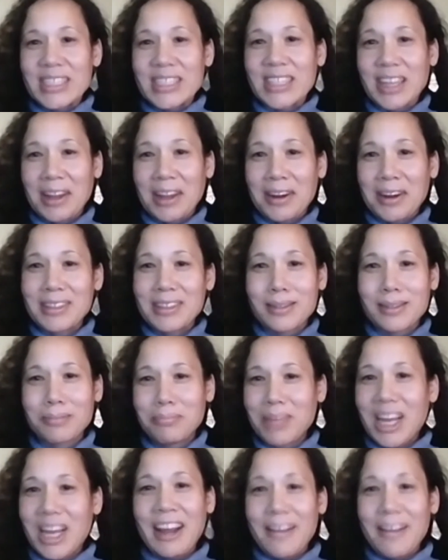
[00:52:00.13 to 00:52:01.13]
and as
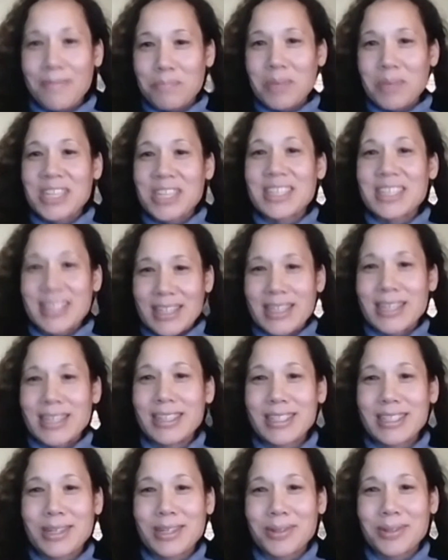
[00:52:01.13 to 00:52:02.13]
much
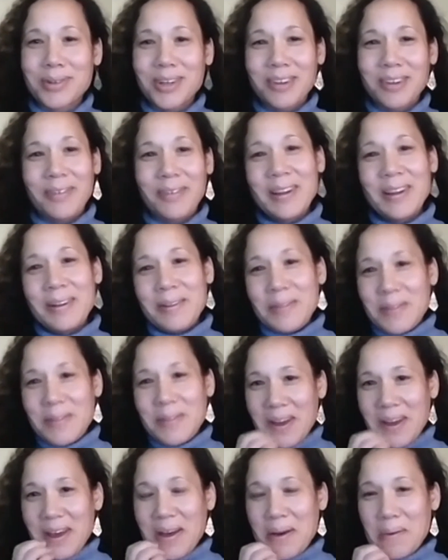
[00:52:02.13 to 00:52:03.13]
as sort of
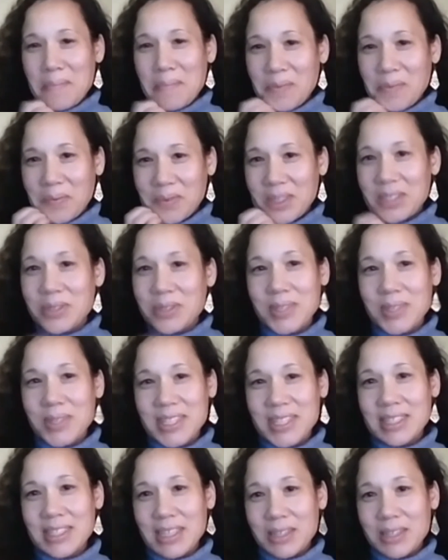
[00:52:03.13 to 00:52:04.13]

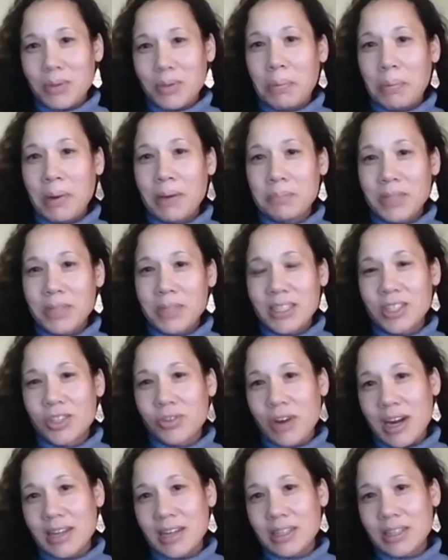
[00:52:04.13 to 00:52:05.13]
resources as we pumped into
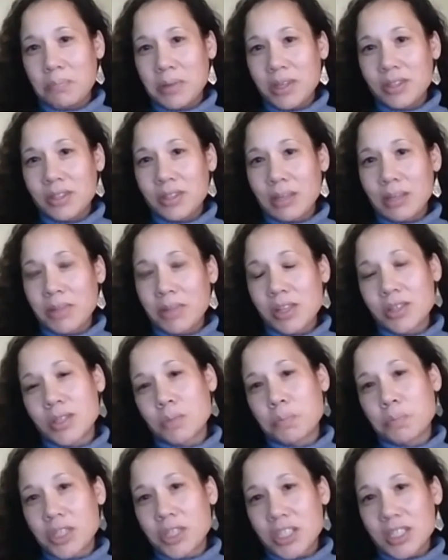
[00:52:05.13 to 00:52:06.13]
trying to build some of those
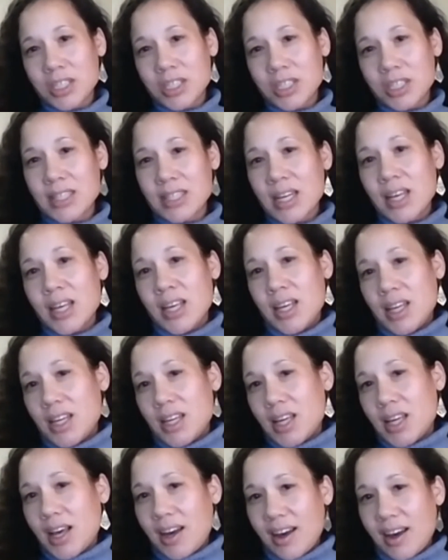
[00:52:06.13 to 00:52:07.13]
bridges,
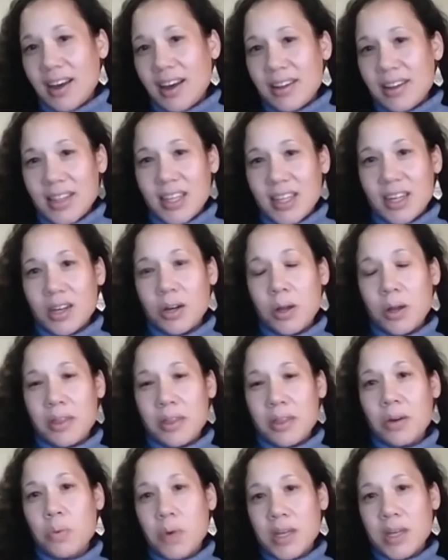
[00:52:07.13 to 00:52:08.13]

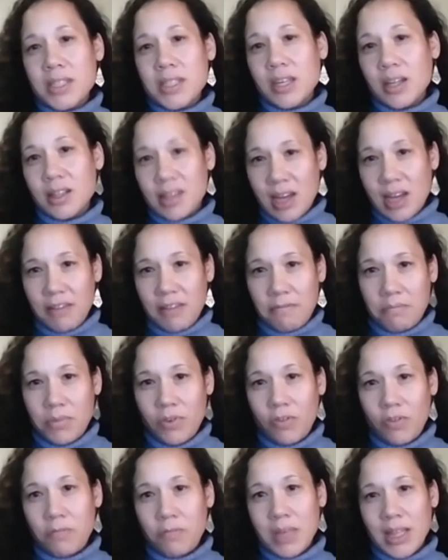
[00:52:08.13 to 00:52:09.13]
there wasn't a lot of
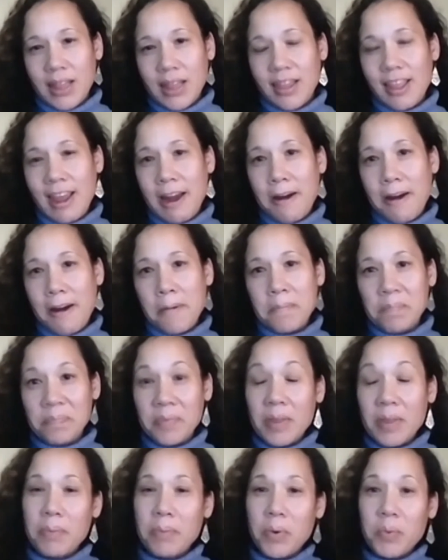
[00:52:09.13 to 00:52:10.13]
movement there.
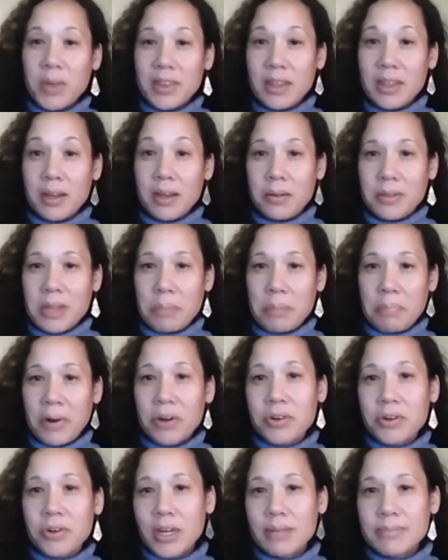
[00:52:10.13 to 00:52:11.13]
But what the
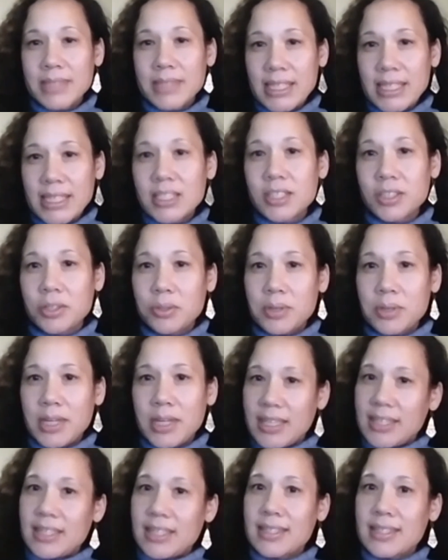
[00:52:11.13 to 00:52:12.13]
program did do
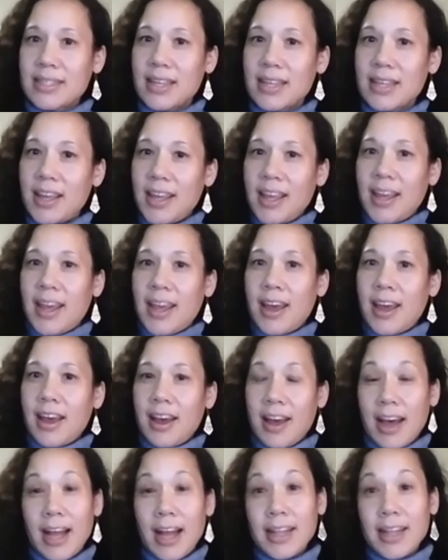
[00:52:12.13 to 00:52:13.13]
is
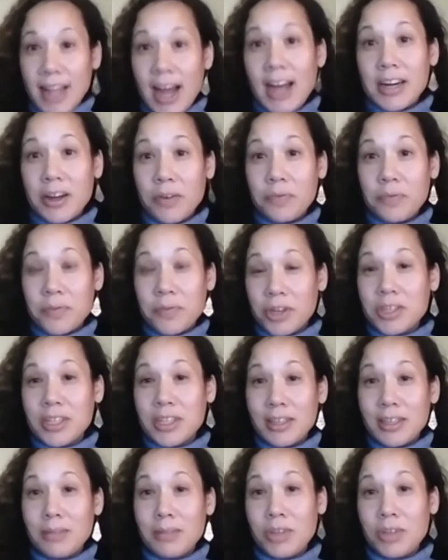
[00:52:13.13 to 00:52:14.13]
a lot of work
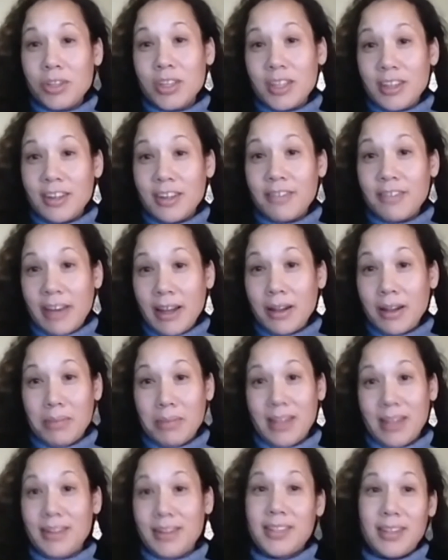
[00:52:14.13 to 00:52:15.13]
in community
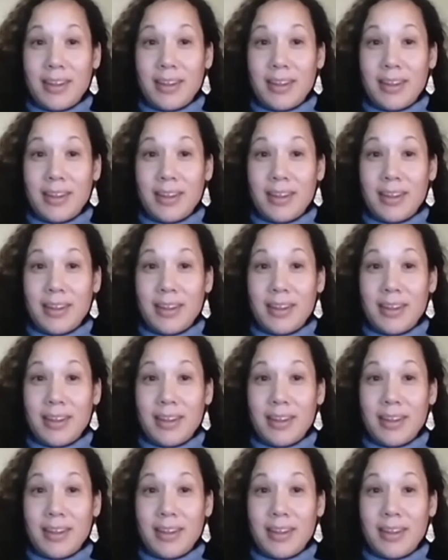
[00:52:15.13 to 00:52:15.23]
development,